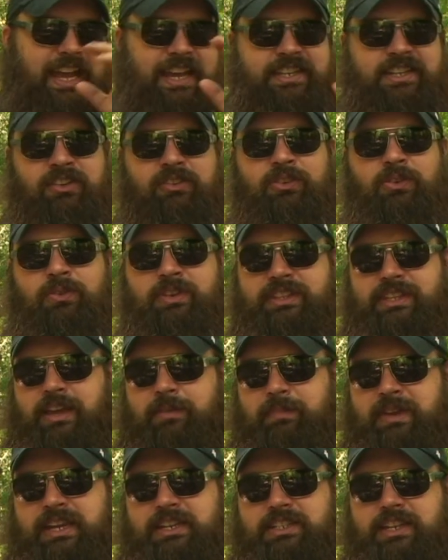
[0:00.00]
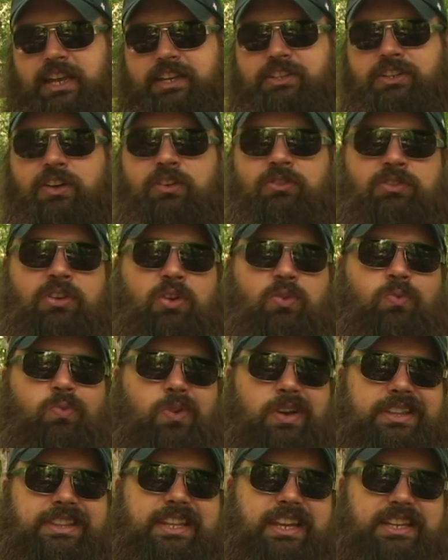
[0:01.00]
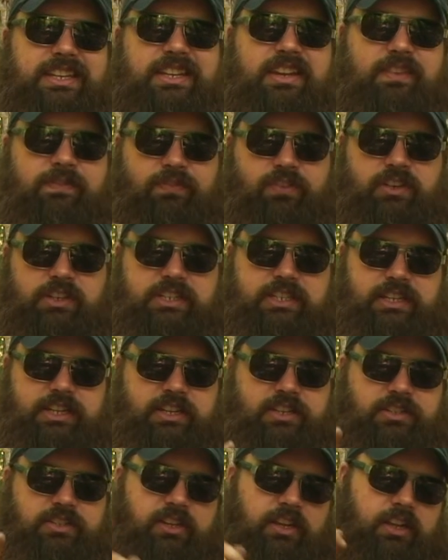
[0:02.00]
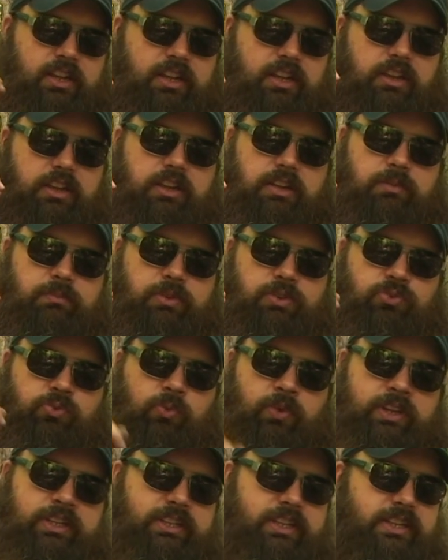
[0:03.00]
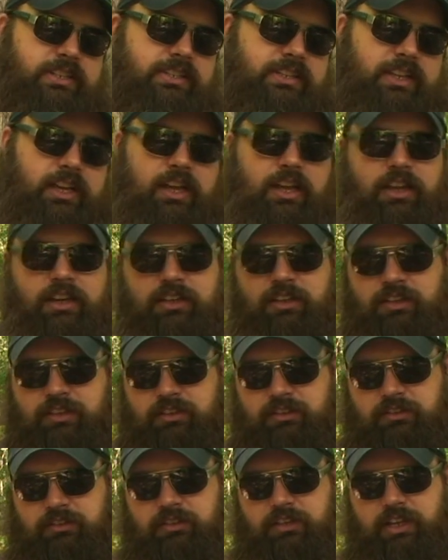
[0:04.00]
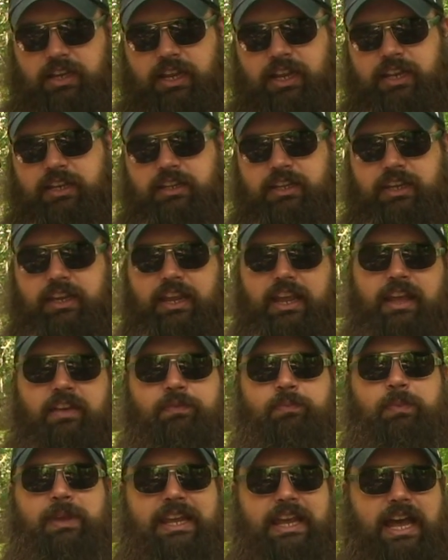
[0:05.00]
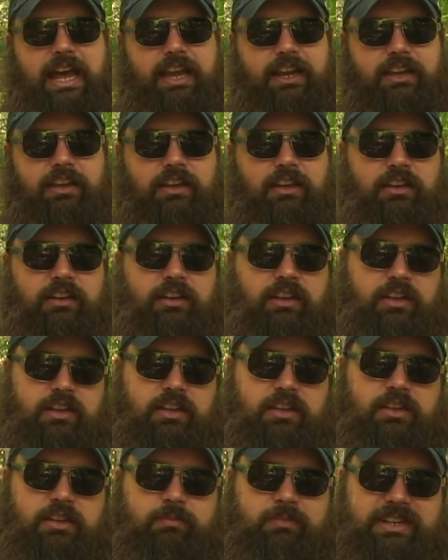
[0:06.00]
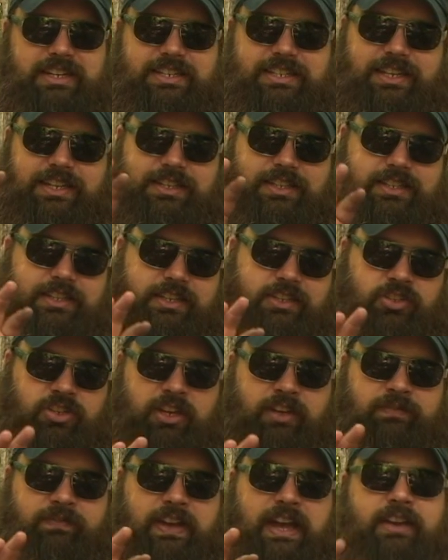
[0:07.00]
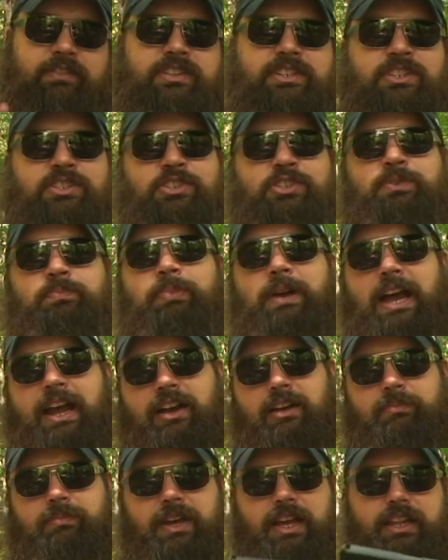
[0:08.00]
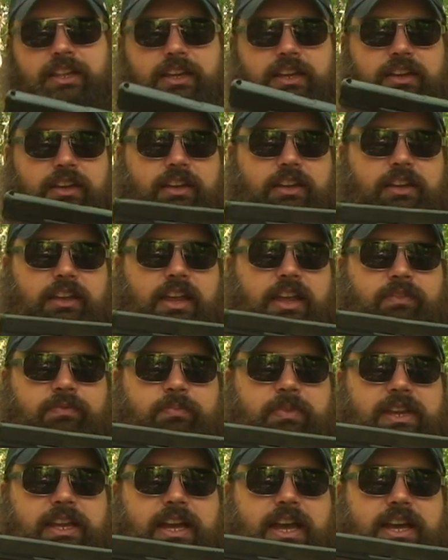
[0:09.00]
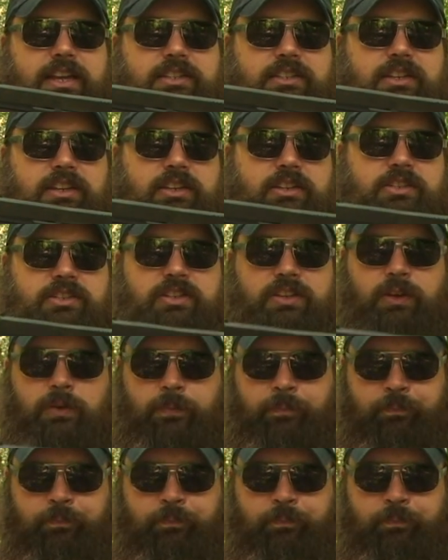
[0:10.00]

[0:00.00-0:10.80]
I don't know what that means. I don't know what the difference is between this gun and the FBI gun, but it says the Gen 5 is inspired by the FBI's gun, so